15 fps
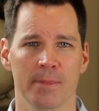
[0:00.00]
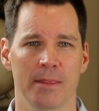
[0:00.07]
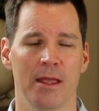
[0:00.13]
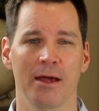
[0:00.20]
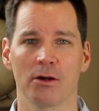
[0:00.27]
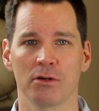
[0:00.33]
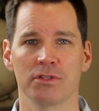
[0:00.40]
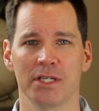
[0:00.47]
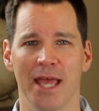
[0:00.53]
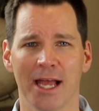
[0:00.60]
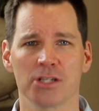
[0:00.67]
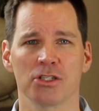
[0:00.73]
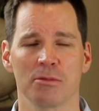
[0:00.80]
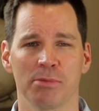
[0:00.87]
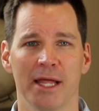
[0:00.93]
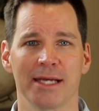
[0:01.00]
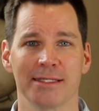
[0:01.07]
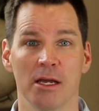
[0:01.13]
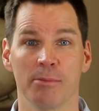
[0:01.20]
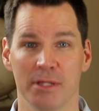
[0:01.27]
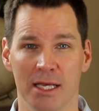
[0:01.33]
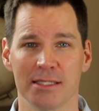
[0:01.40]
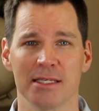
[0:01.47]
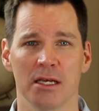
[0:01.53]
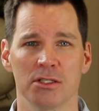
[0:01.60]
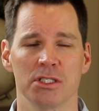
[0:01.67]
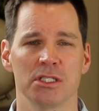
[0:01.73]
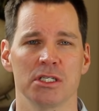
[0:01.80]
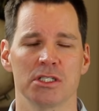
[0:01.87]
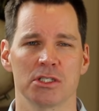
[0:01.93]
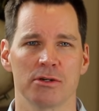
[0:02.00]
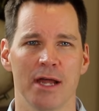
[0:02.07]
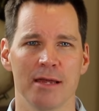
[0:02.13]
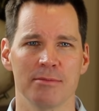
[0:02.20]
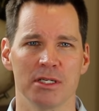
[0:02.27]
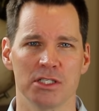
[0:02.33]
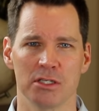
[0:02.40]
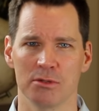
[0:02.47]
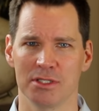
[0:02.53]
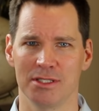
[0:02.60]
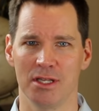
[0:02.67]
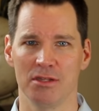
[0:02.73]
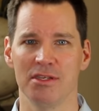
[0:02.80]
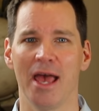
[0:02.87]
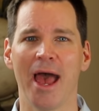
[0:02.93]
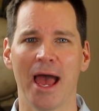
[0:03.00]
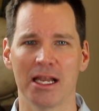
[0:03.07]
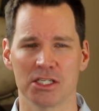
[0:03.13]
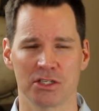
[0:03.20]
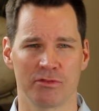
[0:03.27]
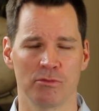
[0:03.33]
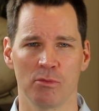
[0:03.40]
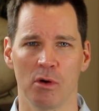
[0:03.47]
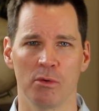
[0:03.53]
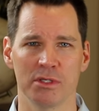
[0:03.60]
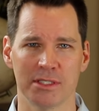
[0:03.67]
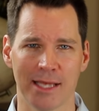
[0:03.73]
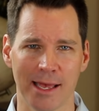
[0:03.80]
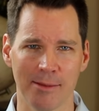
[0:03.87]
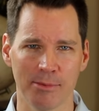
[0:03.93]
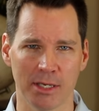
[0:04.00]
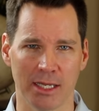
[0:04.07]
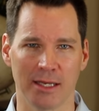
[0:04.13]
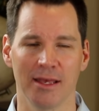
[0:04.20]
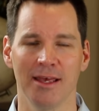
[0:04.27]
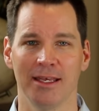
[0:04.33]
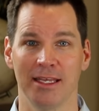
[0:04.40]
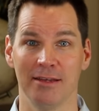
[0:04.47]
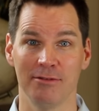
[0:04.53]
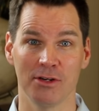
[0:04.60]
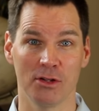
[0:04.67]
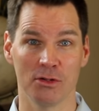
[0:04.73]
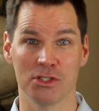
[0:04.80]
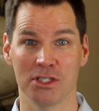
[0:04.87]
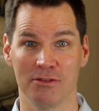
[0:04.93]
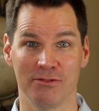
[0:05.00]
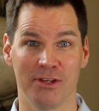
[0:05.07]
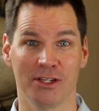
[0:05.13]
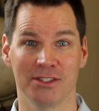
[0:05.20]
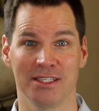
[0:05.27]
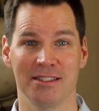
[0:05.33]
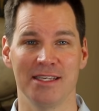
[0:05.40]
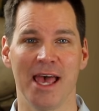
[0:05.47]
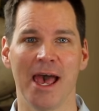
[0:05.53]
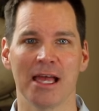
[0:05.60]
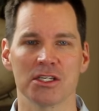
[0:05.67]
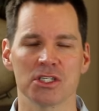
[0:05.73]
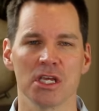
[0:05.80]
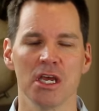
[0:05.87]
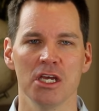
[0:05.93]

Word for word: I don't know if she actually blacked out, but that's how she described it. She was detached from what was happening. Even though she felt detached,